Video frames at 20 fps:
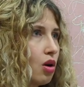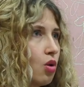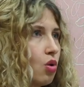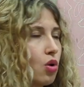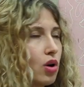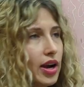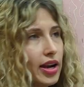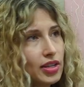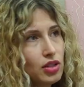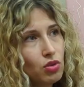
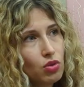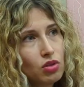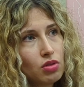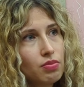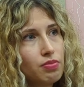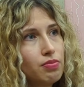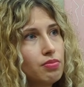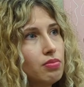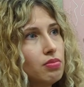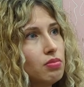or I do it
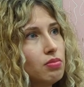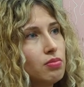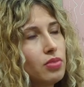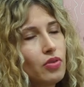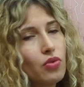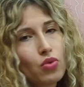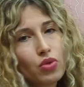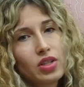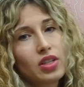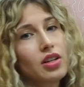
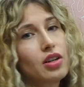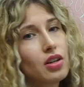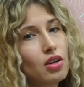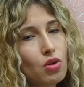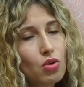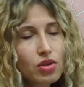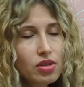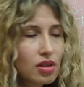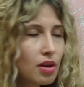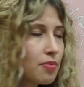before dinner
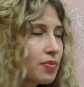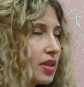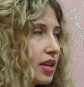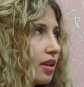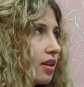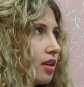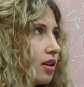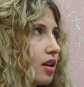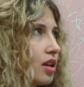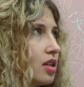or
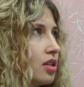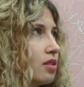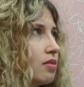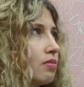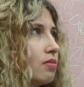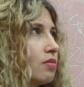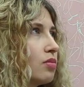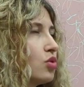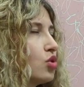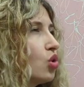something,
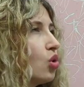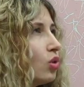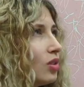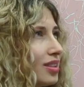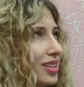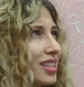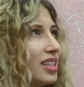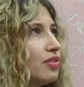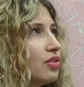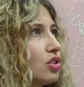and
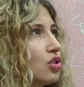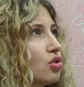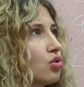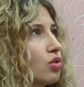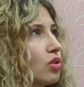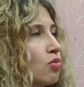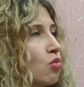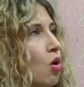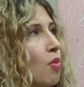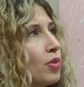don't leave it to
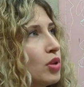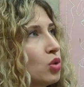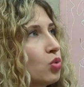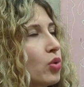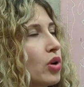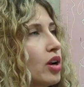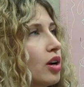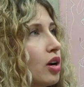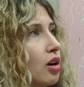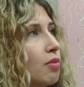the moment
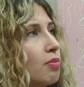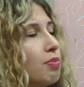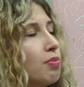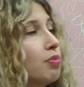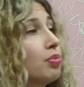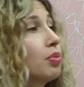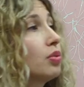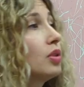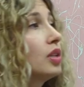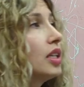where you're
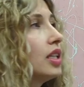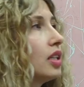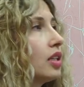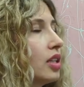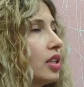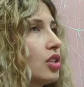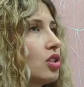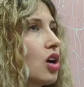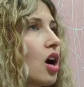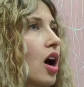
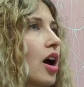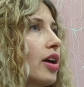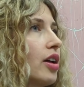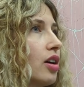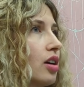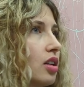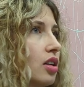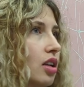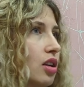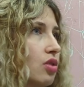completely
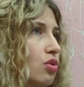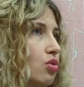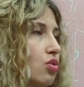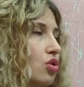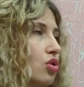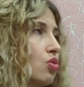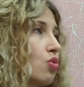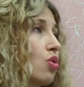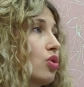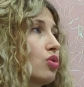tired and you
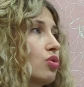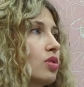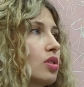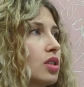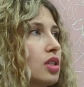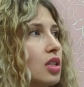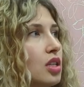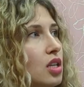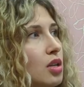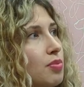just want to
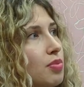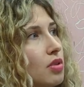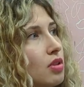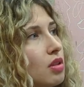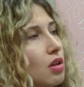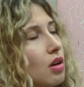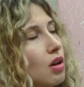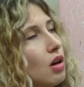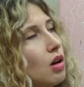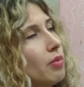sleep and
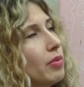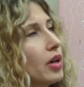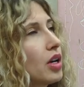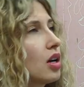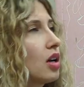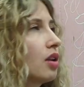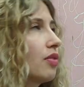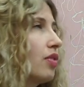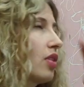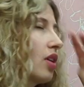oh my god, I